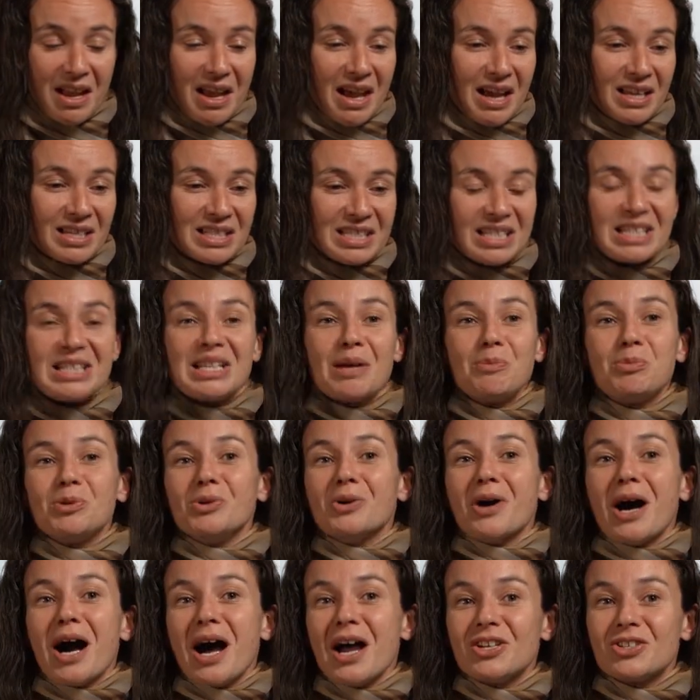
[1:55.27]
And
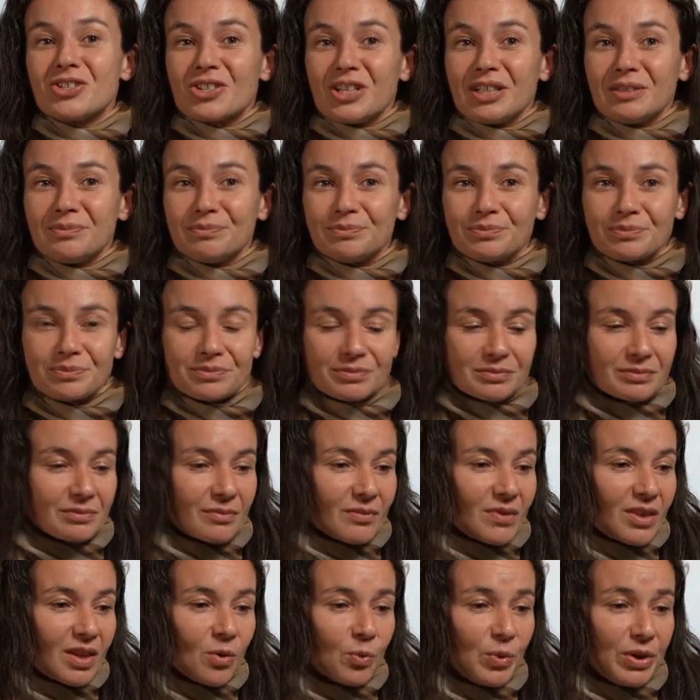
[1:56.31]
TW Hydrae,
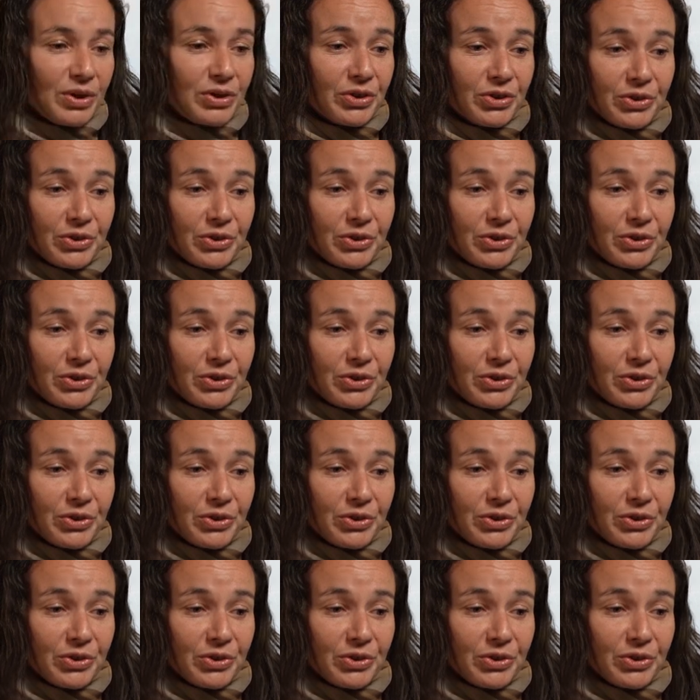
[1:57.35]
with